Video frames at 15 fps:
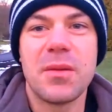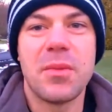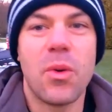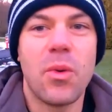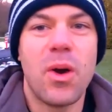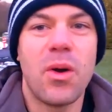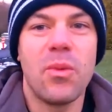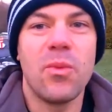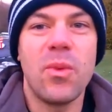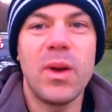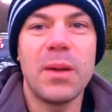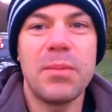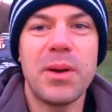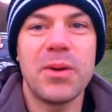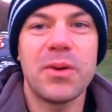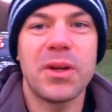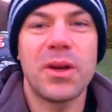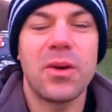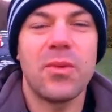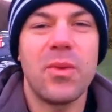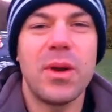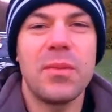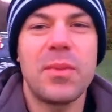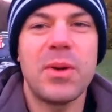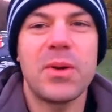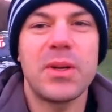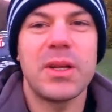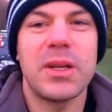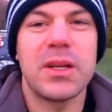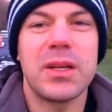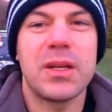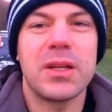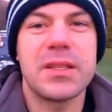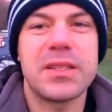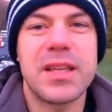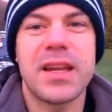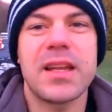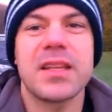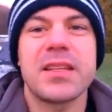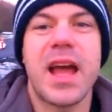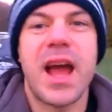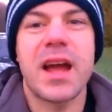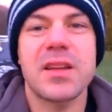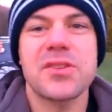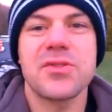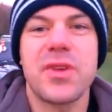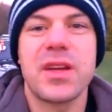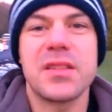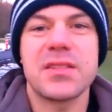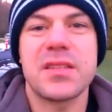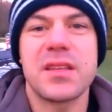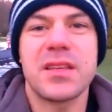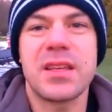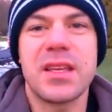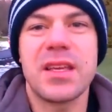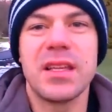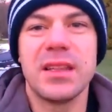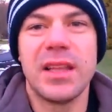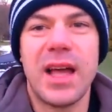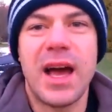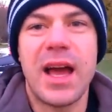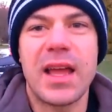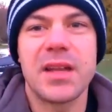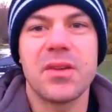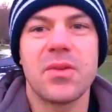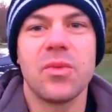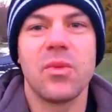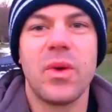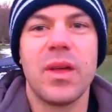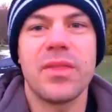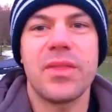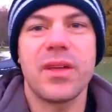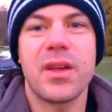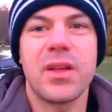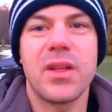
But what about setting tax rates in line with